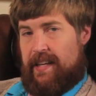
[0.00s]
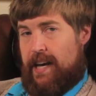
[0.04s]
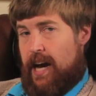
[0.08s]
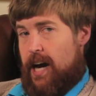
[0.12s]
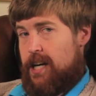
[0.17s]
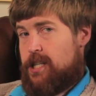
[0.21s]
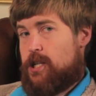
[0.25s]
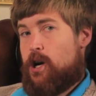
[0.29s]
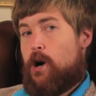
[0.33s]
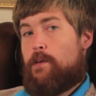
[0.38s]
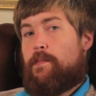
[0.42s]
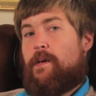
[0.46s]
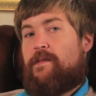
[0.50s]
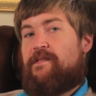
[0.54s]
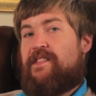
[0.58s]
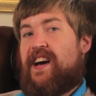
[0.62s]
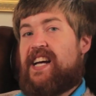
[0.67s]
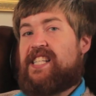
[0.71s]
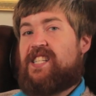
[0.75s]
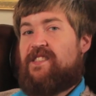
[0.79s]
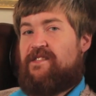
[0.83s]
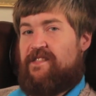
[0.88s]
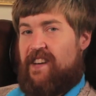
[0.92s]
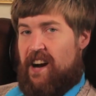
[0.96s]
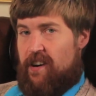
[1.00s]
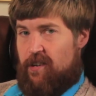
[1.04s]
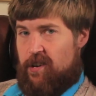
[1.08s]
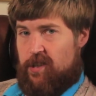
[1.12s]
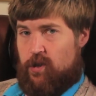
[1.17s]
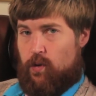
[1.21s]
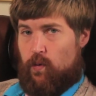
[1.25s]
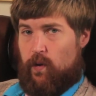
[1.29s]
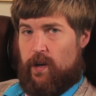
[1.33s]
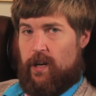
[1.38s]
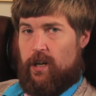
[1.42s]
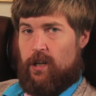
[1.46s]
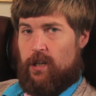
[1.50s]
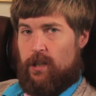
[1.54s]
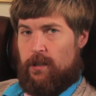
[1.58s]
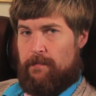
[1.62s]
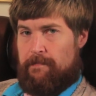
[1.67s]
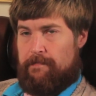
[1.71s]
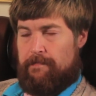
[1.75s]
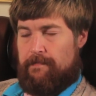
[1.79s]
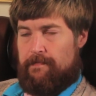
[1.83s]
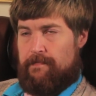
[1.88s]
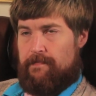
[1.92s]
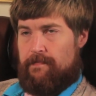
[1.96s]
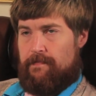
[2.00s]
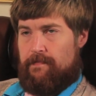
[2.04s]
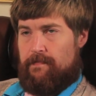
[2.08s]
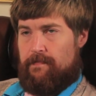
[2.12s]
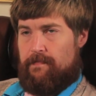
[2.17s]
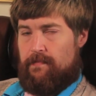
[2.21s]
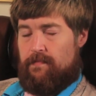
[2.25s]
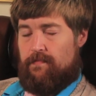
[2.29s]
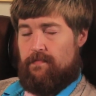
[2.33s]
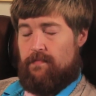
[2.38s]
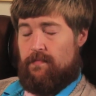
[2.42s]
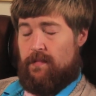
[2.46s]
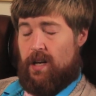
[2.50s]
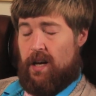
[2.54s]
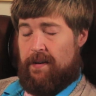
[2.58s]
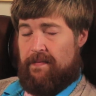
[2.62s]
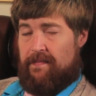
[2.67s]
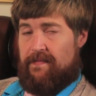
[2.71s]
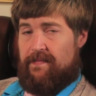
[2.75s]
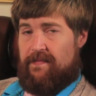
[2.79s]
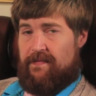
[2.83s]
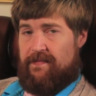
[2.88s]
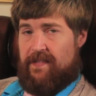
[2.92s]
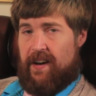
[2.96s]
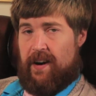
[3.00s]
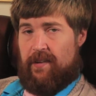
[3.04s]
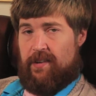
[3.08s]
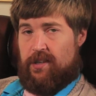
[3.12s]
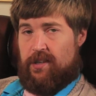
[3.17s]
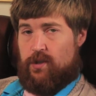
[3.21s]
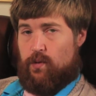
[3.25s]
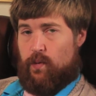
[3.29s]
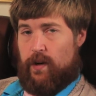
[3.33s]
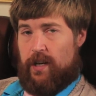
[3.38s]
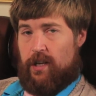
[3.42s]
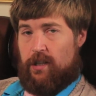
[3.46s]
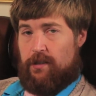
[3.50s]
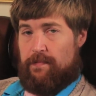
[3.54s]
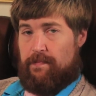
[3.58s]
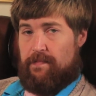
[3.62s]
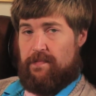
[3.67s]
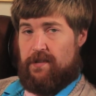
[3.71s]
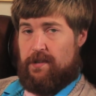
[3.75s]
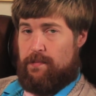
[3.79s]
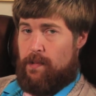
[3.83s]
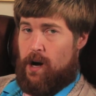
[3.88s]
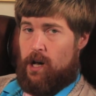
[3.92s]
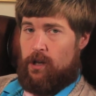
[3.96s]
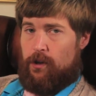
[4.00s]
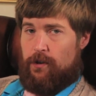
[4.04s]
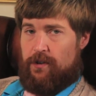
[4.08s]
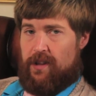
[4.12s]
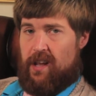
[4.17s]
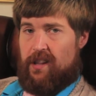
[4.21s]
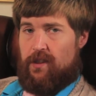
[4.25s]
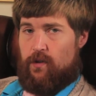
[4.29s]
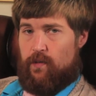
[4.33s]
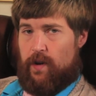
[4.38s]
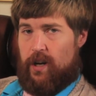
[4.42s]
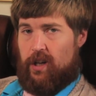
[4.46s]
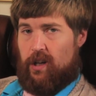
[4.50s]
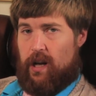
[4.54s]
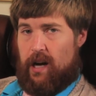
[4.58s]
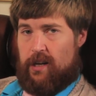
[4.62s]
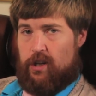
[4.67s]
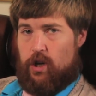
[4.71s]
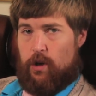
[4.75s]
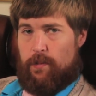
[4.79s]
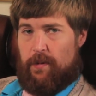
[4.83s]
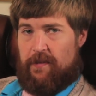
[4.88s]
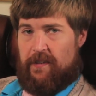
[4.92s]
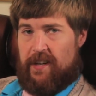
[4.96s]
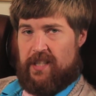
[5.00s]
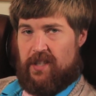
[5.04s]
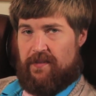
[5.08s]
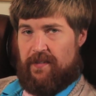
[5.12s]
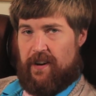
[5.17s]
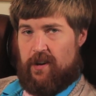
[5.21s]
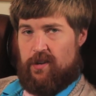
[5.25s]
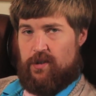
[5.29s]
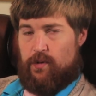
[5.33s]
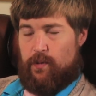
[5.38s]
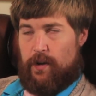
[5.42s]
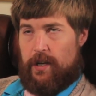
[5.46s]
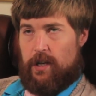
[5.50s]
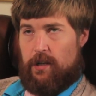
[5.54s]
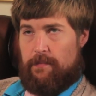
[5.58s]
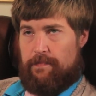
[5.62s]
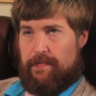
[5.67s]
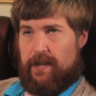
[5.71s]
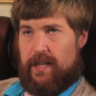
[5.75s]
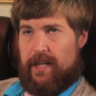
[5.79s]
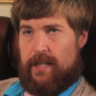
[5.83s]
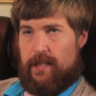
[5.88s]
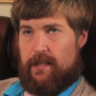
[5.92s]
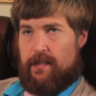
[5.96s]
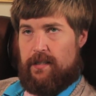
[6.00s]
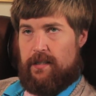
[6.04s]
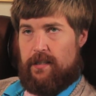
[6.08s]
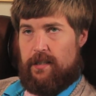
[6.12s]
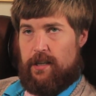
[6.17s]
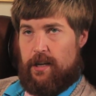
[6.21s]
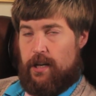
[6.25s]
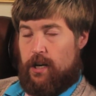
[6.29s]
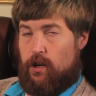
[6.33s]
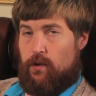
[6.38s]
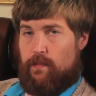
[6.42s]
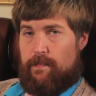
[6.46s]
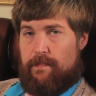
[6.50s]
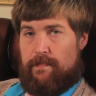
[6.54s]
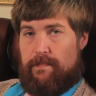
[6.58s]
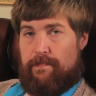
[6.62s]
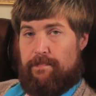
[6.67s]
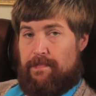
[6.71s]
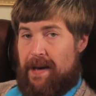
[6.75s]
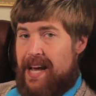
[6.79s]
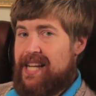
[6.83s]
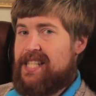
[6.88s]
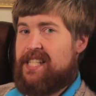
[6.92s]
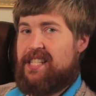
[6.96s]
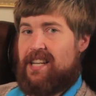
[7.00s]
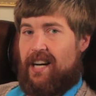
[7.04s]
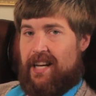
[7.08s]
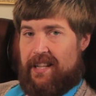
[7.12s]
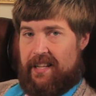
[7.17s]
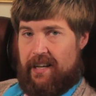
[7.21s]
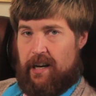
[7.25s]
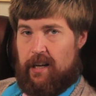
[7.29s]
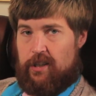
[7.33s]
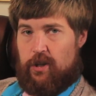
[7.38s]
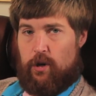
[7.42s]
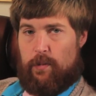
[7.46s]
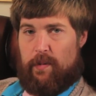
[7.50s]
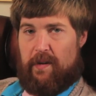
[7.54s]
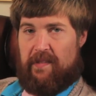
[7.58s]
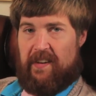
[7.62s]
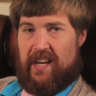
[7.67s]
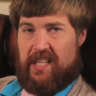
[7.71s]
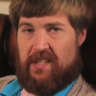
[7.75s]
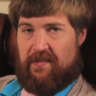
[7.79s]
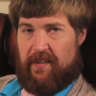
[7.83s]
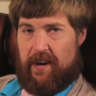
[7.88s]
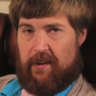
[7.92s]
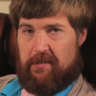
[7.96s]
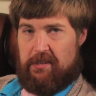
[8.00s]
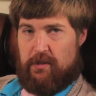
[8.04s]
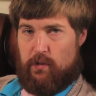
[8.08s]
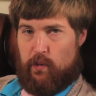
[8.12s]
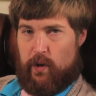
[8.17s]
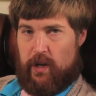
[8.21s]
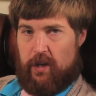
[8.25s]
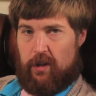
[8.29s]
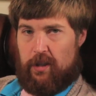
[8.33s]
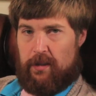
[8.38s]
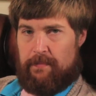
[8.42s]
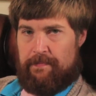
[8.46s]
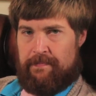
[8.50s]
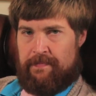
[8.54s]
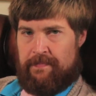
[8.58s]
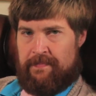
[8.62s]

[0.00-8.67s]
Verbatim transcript: The Oktoberfest Ferris wheel. A Ferris wheel, smaller than the real Oktoberfest Ferris wheel, but, you know, based on the Oktoberfest Ferris wheel.